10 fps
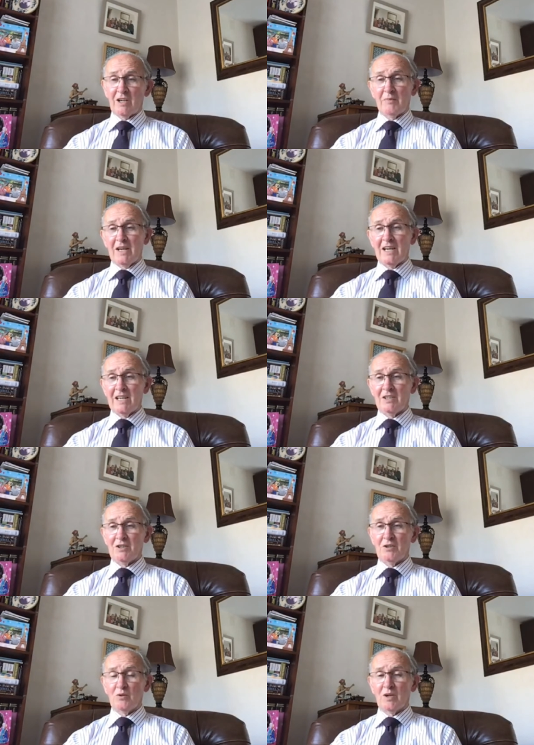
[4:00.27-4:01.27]
of my head,
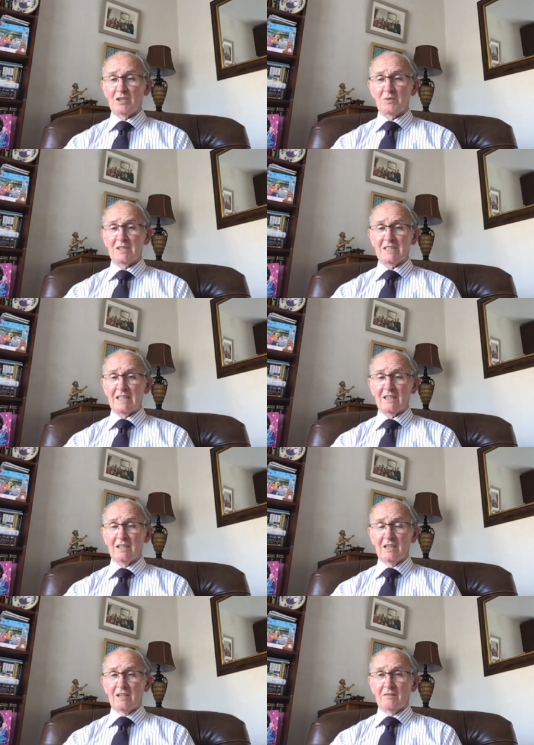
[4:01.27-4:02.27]
you know, as we sing,
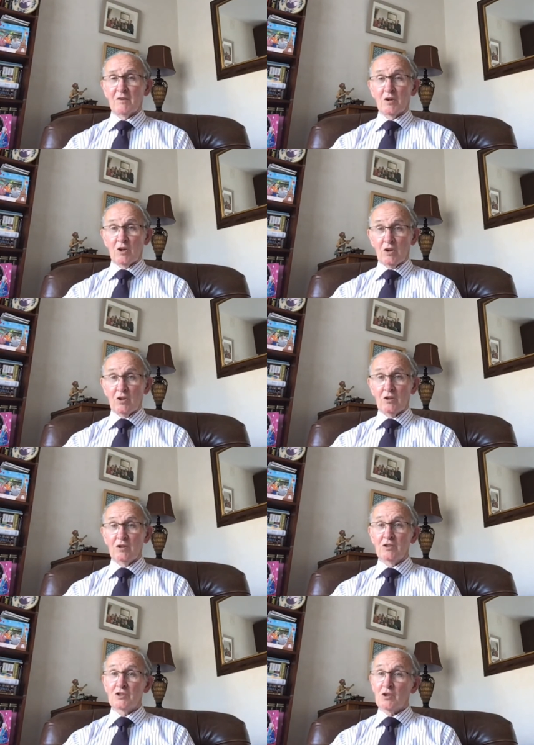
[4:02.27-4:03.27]
for
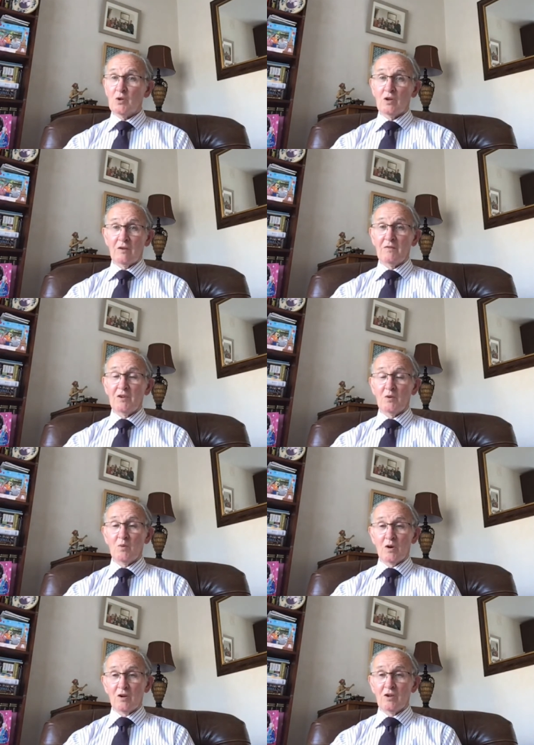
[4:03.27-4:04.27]
God so loved the
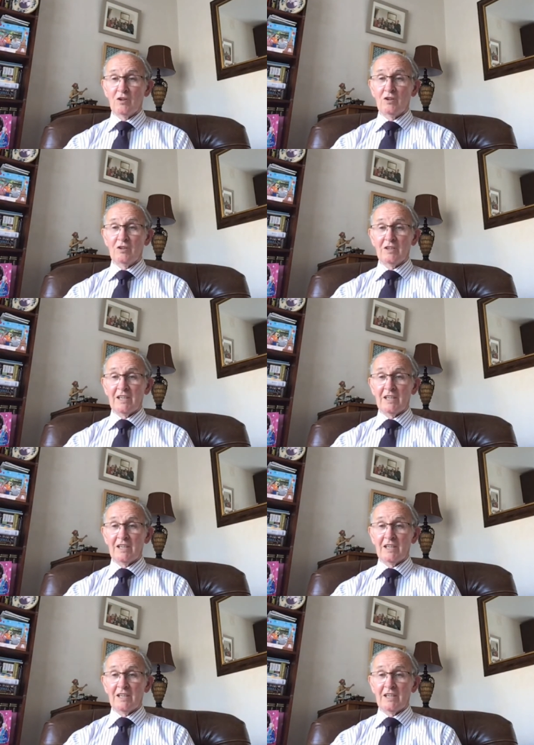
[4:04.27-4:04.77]
world,